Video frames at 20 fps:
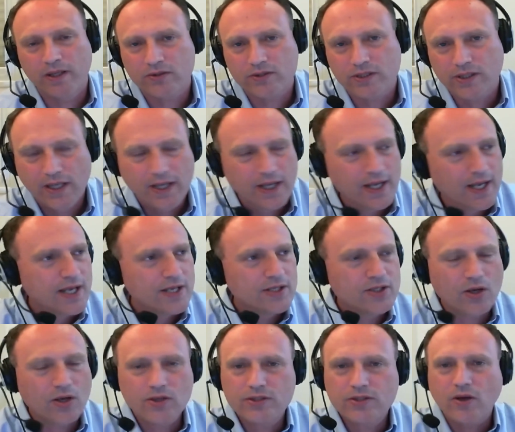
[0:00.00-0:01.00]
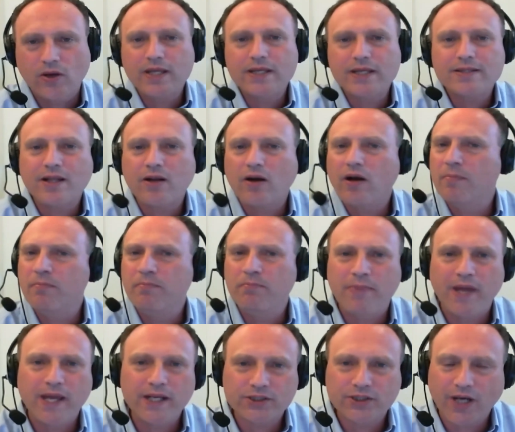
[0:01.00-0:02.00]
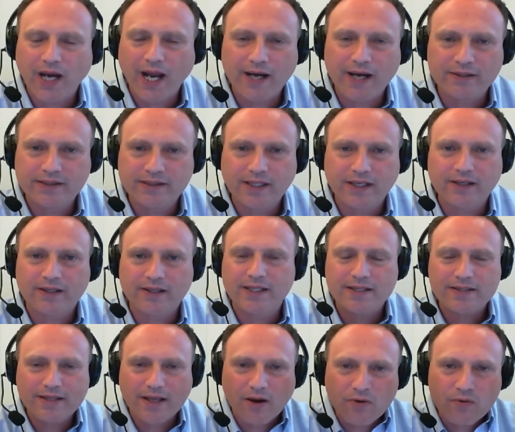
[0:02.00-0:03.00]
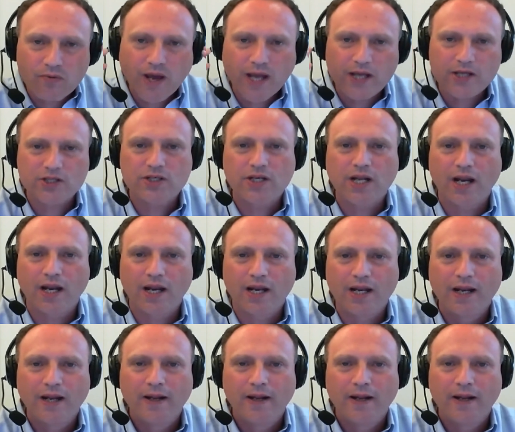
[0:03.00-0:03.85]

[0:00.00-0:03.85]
Or so is there a measure out there? Is there a rational